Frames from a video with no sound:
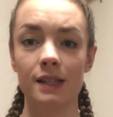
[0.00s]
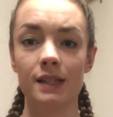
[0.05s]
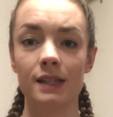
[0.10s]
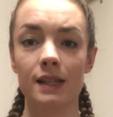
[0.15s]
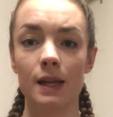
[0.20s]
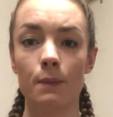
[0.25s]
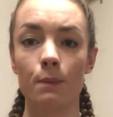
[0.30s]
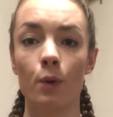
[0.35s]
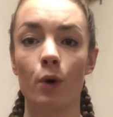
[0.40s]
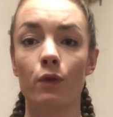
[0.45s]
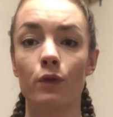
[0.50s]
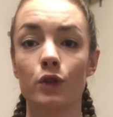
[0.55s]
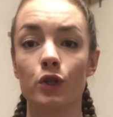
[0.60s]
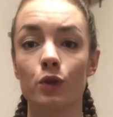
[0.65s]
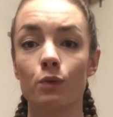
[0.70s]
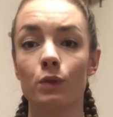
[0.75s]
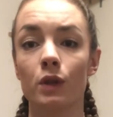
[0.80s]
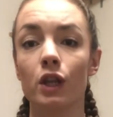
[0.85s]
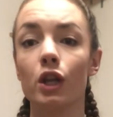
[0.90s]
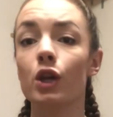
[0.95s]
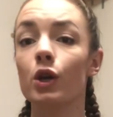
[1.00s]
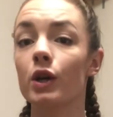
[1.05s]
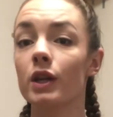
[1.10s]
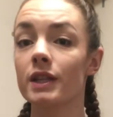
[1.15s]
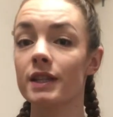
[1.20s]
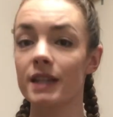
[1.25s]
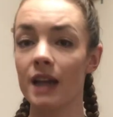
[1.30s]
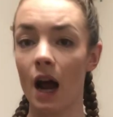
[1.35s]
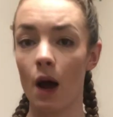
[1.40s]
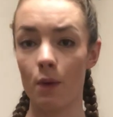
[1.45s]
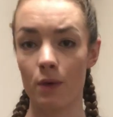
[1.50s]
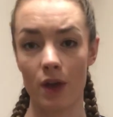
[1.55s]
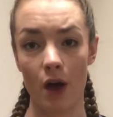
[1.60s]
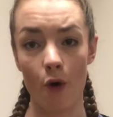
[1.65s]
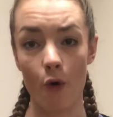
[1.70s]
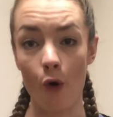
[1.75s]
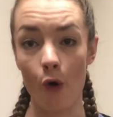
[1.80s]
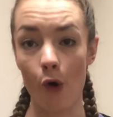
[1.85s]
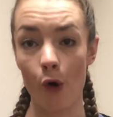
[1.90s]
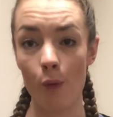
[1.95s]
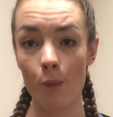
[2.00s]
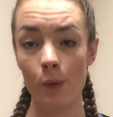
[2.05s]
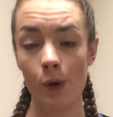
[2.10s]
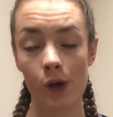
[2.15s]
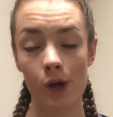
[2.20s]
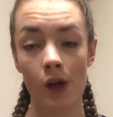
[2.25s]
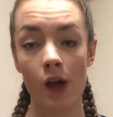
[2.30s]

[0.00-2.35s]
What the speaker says: simple for something you can start with at home,